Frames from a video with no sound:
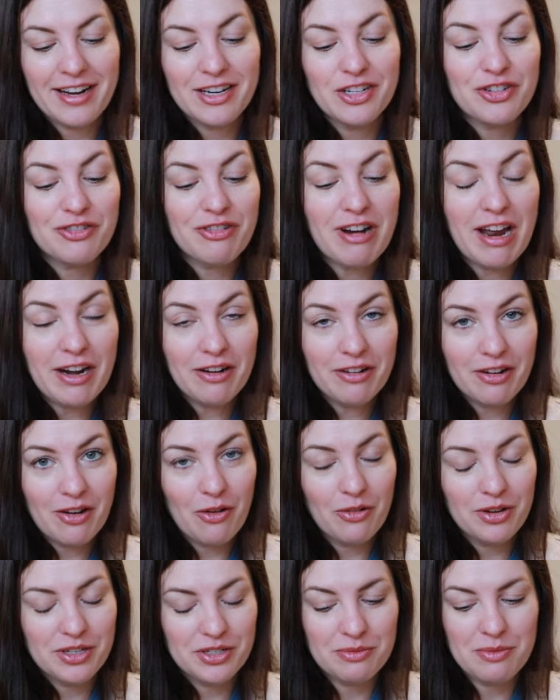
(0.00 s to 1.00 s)
I try to
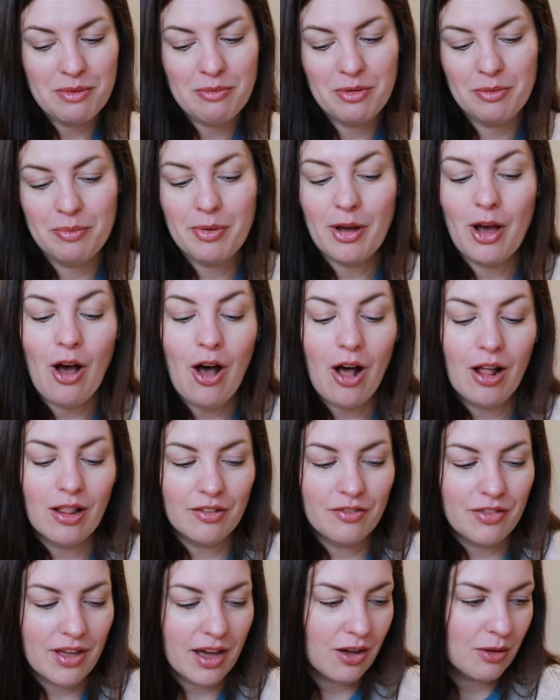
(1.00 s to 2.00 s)
always remember to put all
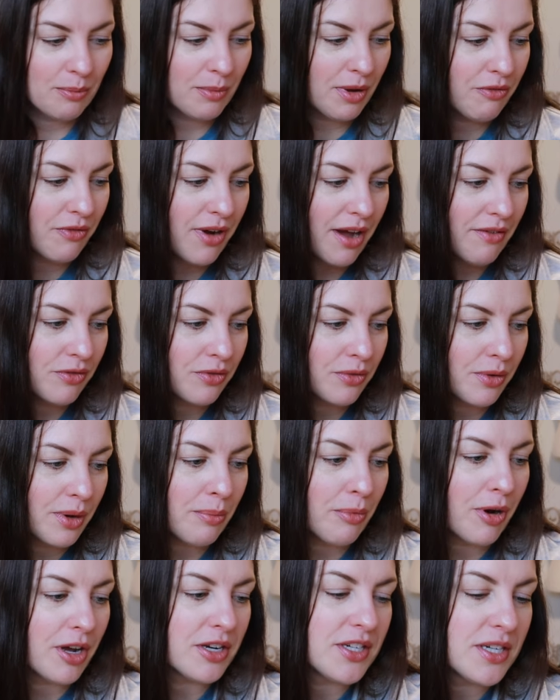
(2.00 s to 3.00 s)
of that on my
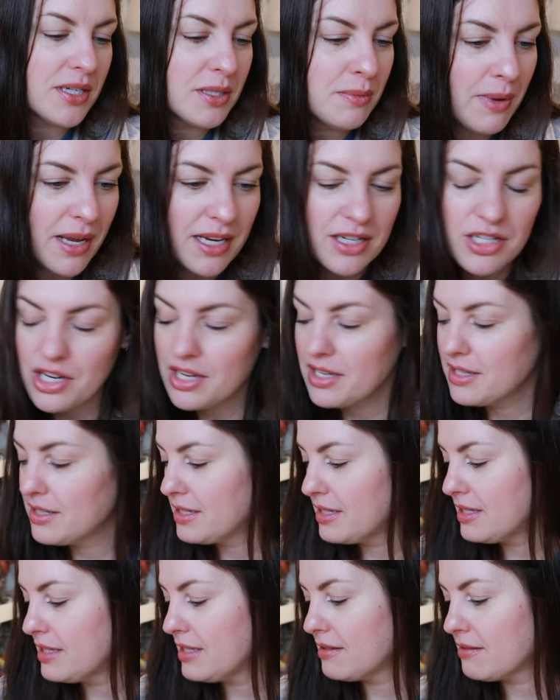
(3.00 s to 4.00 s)
Ravelry project
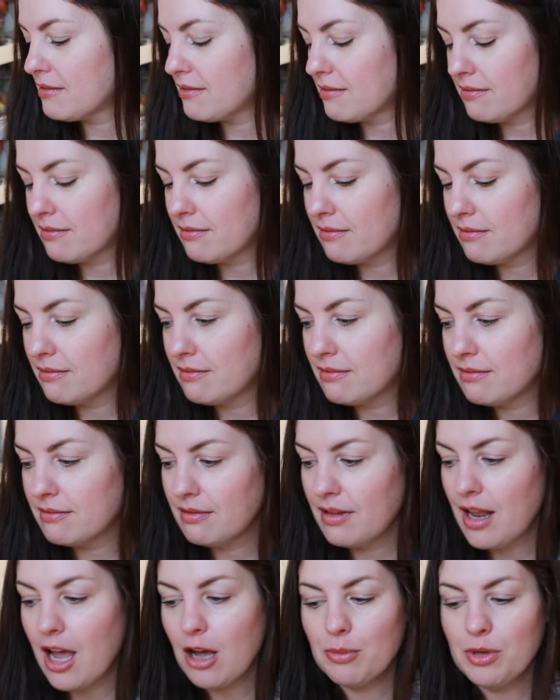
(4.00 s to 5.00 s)
pages.
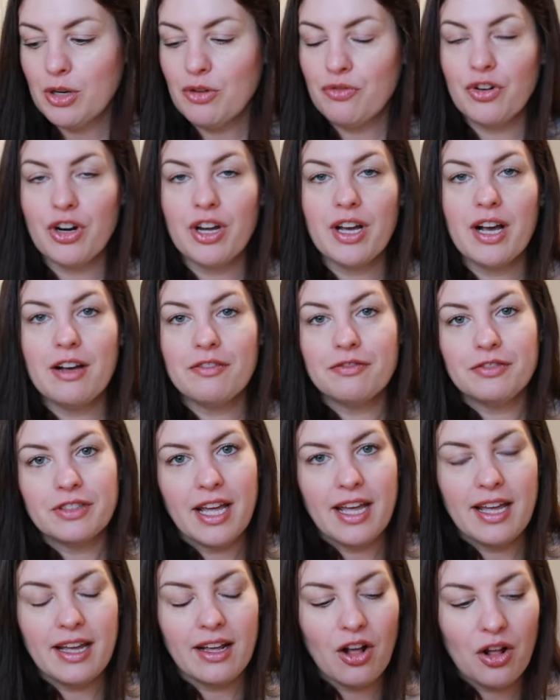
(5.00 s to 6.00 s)
How many for cuff,
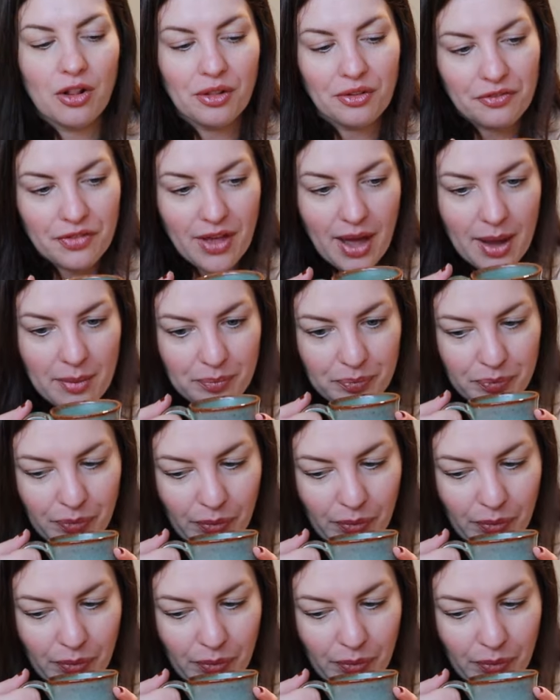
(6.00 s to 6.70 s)
leg, all of that.